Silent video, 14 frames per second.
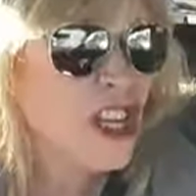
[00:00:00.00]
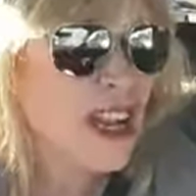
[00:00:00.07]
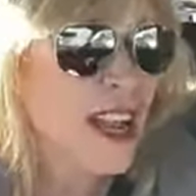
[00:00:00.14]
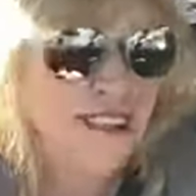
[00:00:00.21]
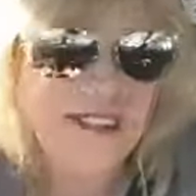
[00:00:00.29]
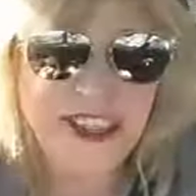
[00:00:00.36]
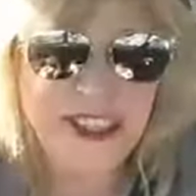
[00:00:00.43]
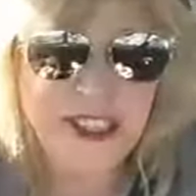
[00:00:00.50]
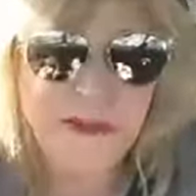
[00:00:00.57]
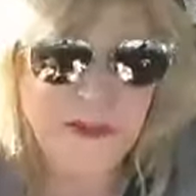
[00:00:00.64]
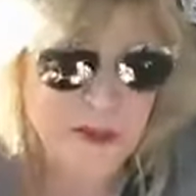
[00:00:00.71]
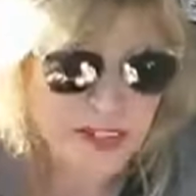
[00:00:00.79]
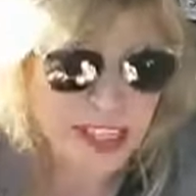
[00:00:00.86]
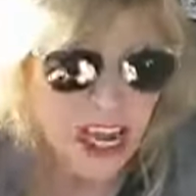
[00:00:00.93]
and
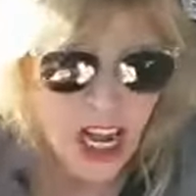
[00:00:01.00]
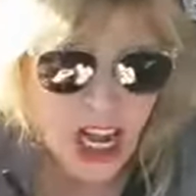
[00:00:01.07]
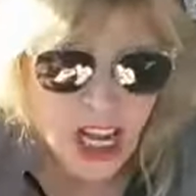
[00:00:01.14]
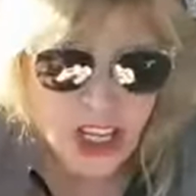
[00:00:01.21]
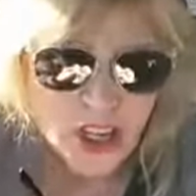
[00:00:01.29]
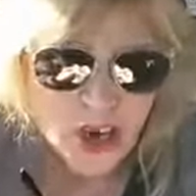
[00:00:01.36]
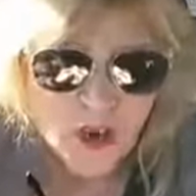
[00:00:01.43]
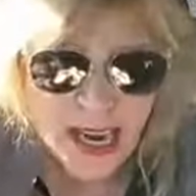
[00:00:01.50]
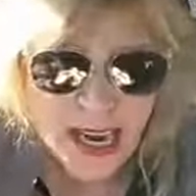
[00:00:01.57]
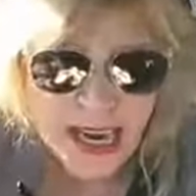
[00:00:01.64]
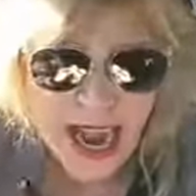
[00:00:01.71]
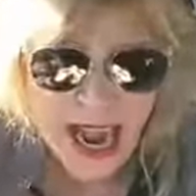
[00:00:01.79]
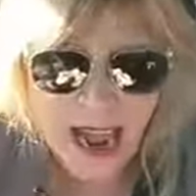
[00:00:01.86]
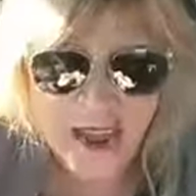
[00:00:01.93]
vegetables, you can
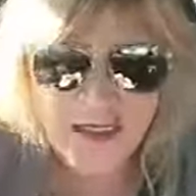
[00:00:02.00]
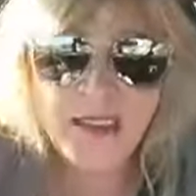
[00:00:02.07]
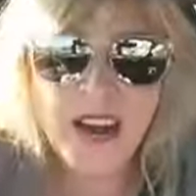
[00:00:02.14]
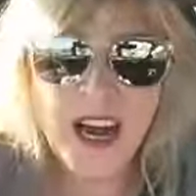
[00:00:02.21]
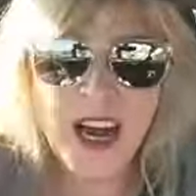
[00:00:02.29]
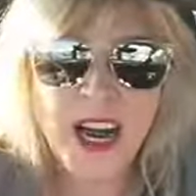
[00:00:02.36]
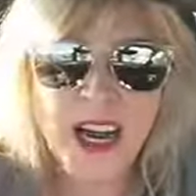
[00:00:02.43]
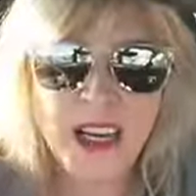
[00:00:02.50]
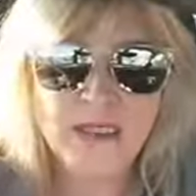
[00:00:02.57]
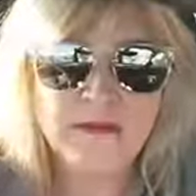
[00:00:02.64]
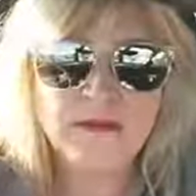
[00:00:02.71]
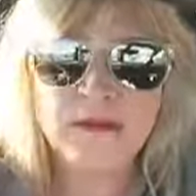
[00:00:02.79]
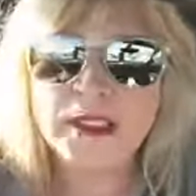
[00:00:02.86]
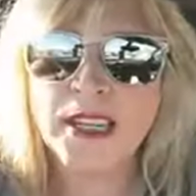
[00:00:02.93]
have
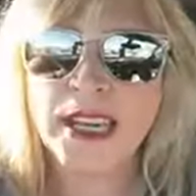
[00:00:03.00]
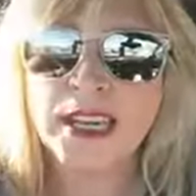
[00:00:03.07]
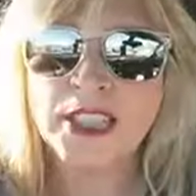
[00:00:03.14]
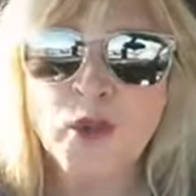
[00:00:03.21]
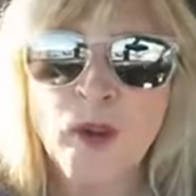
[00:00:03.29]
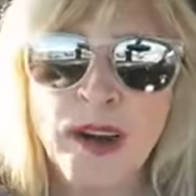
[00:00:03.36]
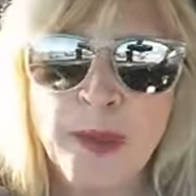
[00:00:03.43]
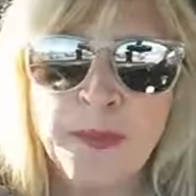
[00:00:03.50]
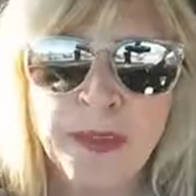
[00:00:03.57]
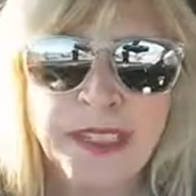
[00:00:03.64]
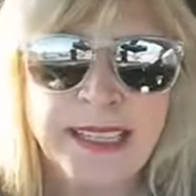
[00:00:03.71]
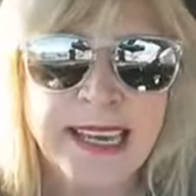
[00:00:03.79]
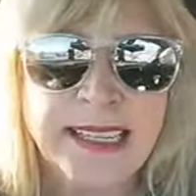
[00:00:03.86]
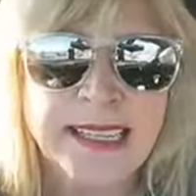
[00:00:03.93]
get a
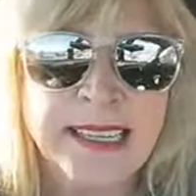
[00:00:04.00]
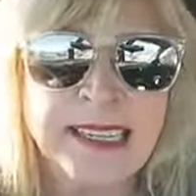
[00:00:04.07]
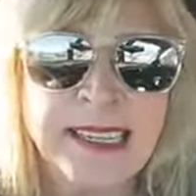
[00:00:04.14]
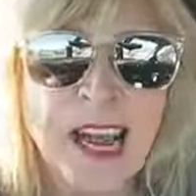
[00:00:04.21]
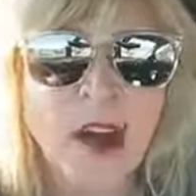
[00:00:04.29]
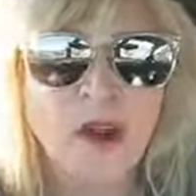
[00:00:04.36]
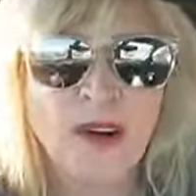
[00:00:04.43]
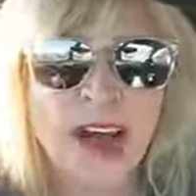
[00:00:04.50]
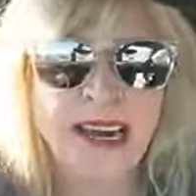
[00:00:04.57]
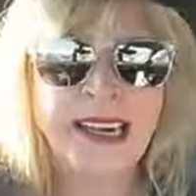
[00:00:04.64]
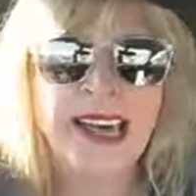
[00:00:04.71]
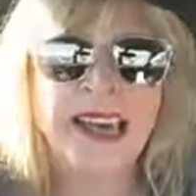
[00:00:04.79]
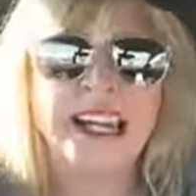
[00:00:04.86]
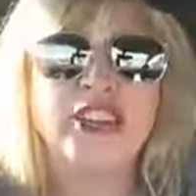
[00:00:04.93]
20% discount
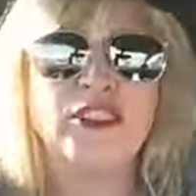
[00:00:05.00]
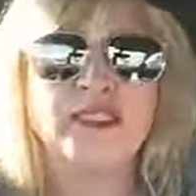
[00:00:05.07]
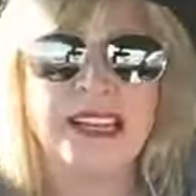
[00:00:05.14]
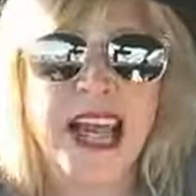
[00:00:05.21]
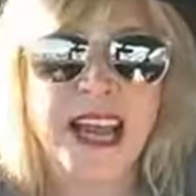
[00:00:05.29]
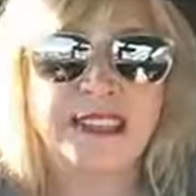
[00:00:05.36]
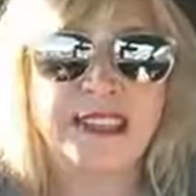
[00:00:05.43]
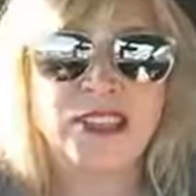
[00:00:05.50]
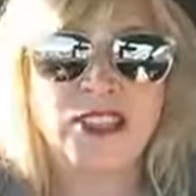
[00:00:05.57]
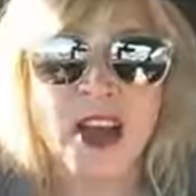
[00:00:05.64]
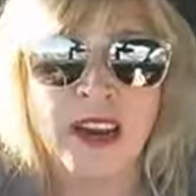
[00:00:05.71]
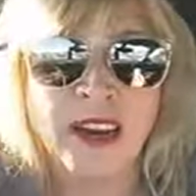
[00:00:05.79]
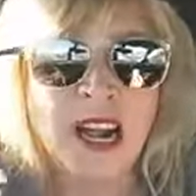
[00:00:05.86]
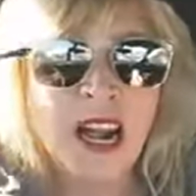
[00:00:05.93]
on getting your taxes
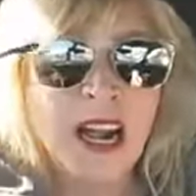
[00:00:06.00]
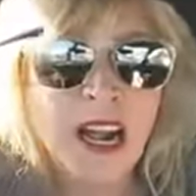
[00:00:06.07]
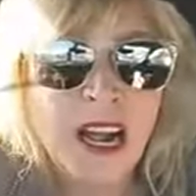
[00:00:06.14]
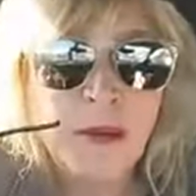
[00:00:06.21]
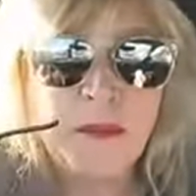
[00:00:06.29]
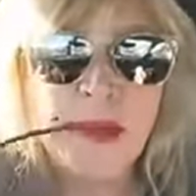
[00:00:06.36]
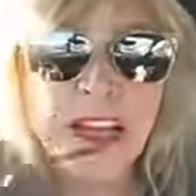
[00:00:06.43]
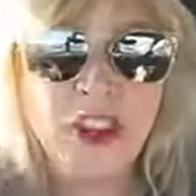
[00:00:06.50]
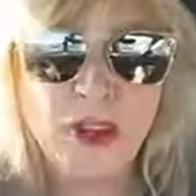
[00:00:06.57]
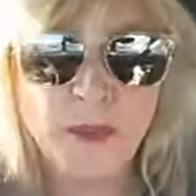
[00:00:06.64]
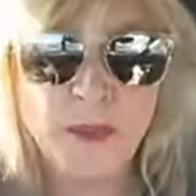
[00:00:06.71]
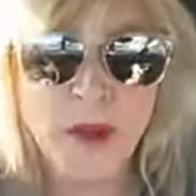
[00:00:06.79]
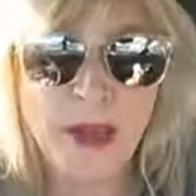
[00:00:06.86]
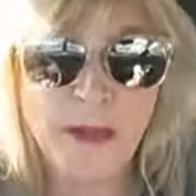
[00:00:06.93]
done. Make your
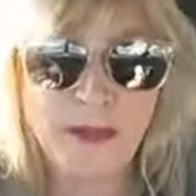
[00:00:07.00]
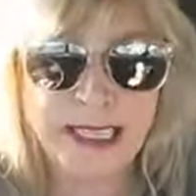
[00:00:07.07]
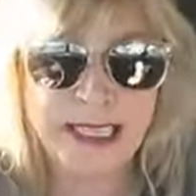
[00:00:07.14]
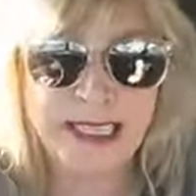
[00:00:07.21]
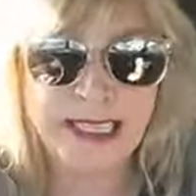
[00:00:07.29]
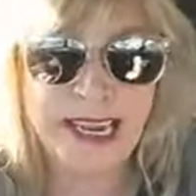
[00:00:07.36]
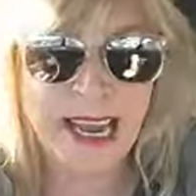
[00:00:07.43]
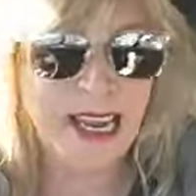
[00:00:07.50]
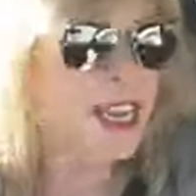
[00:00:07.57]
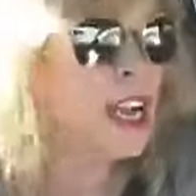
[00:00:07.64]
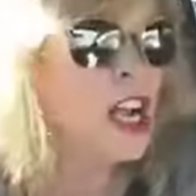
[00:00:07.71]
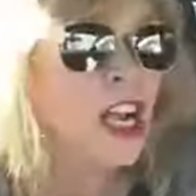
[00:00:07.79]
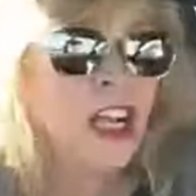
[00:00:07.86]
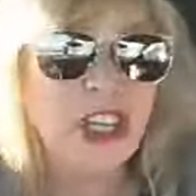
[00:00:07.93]
appointment today.
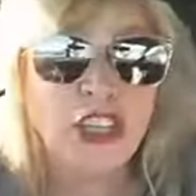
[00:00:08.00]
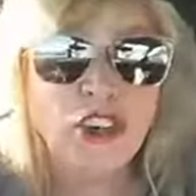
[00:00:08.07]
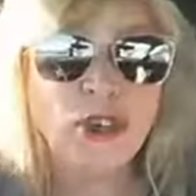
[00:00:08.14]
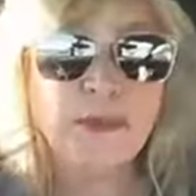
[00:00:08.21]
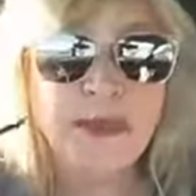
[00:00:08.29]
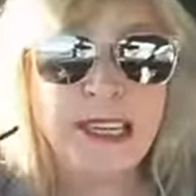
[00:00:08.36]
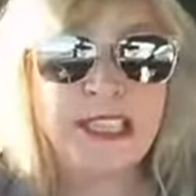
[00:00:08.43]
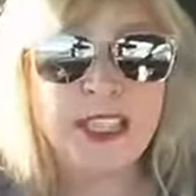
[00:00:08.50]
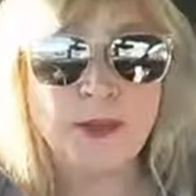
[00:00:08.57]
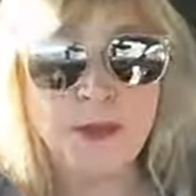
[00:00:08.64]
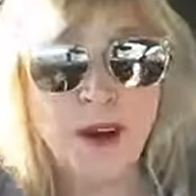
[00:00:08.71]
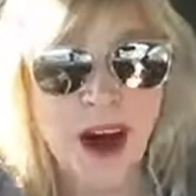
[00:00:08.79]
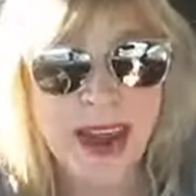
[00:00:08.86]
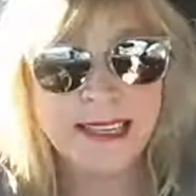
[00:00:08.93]
You'll be
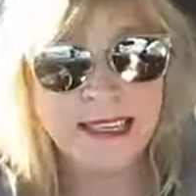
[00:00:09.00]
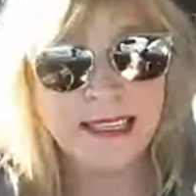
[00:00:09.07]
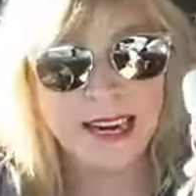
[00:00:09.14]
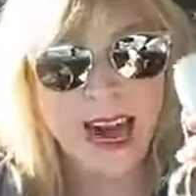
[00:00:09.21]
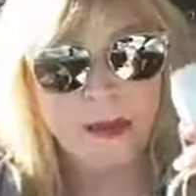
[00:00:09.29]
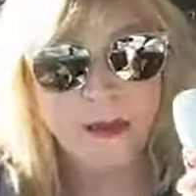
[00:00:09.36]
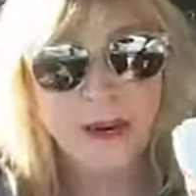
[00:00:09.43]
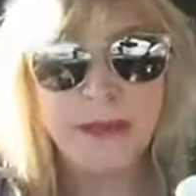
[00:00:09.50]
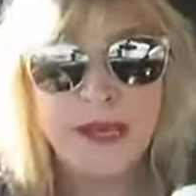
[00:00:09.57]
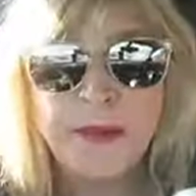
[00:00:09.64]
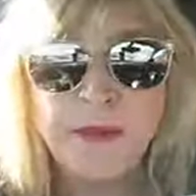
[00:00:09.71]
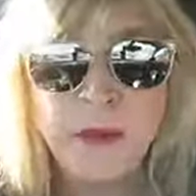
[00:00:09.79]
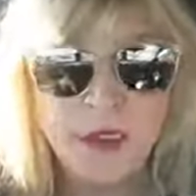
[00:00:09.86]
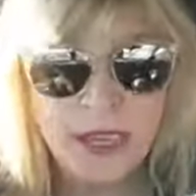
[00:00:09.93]
surprised at how many
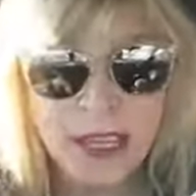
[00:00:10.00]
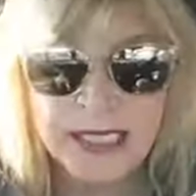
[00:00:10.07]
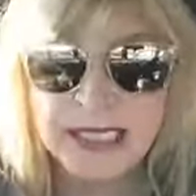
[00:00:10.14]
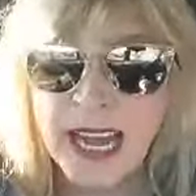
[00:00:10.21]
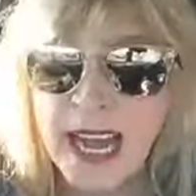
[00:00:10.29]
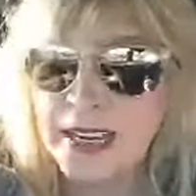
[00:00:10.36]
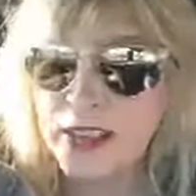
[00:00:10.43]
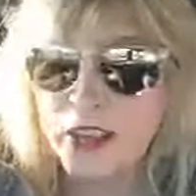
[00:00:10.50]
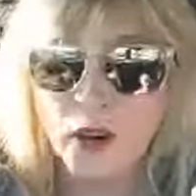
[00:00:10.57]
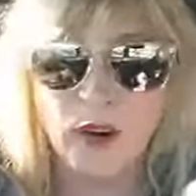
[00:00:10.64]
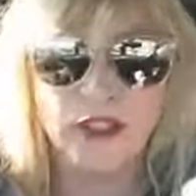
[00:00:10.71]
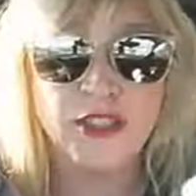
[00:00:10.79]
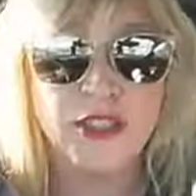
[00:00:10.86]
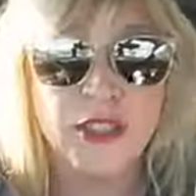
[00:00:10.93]
people inside the
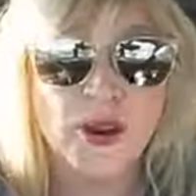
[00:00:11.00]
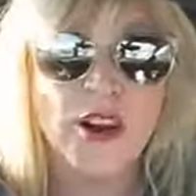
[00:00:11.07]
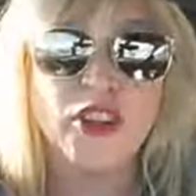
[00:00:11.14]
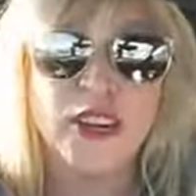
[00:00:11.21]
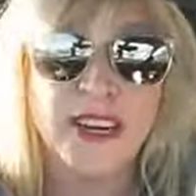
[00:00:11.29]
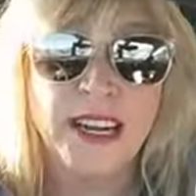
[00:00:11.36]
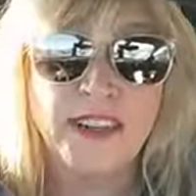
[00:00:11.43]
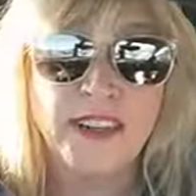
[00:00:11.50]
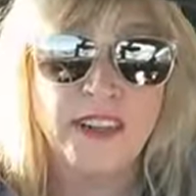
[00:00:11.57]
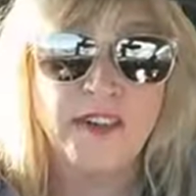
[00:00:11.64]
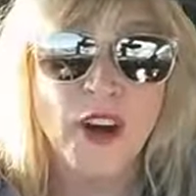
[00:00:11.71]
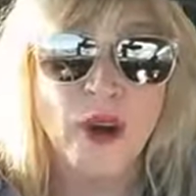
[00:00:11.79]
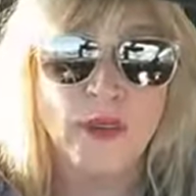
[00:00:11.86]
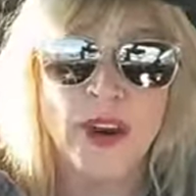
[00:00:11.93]
grocery store are looking at their
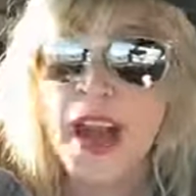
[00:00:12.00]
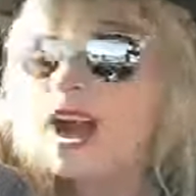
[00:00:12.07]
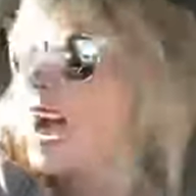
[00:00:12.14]
phone.